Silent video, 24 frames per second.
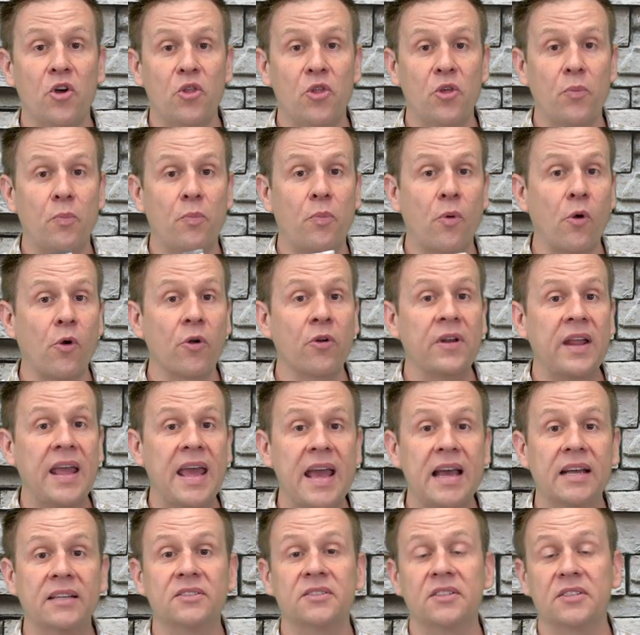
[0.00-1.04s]
The board
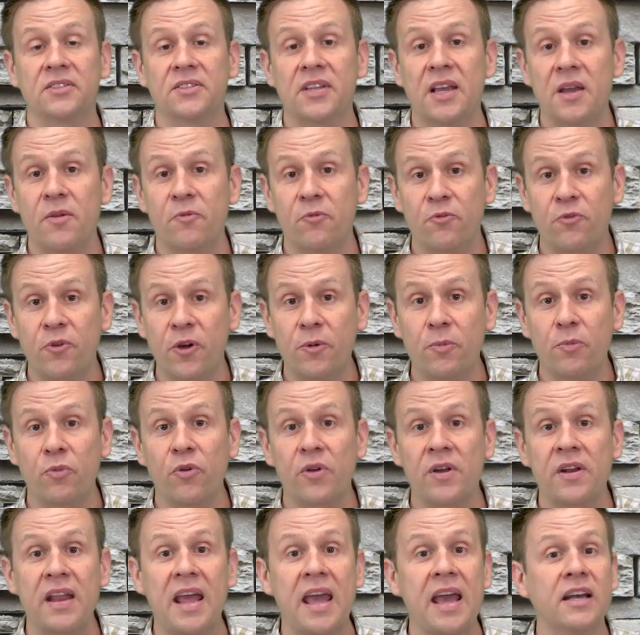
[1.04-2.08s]
has the same footprint